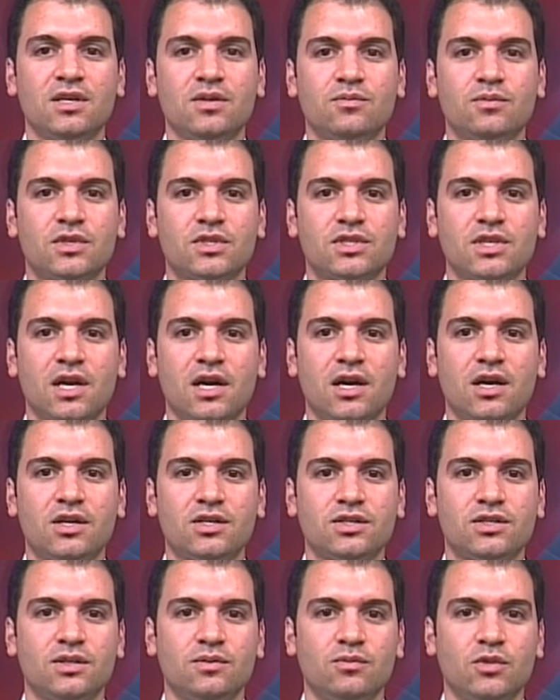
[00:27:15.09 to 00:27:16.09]

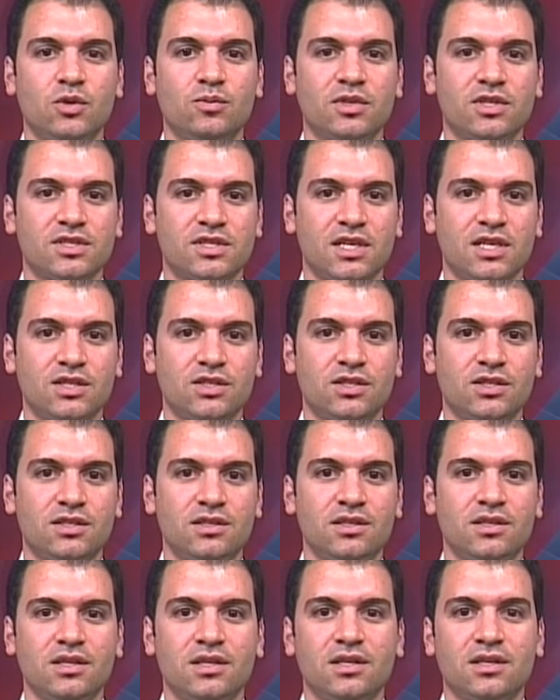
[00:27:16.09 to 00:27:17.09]
massage and mobilization,
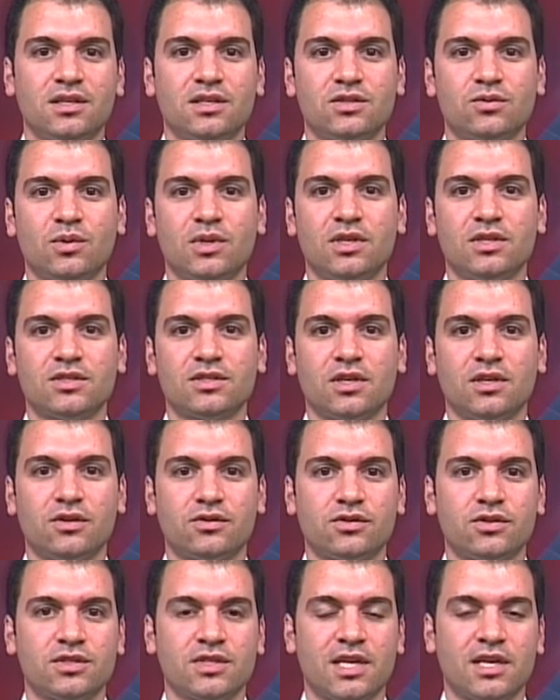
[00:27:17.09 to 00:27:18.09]
as well as
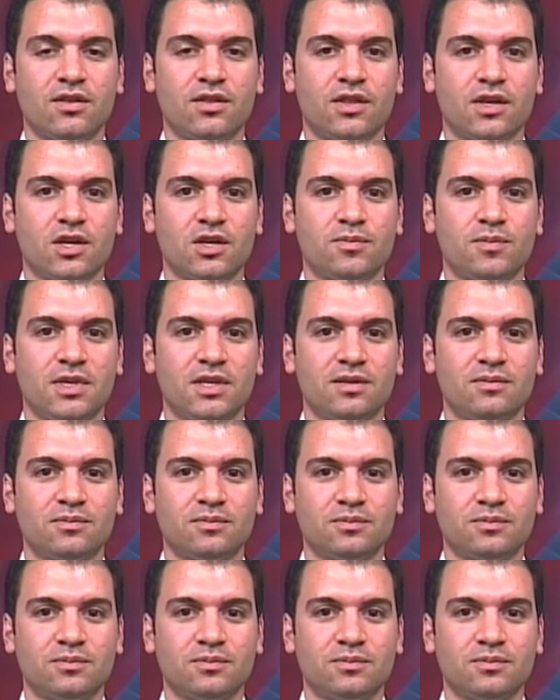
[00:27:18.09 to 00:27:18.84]
ultrasound therapy.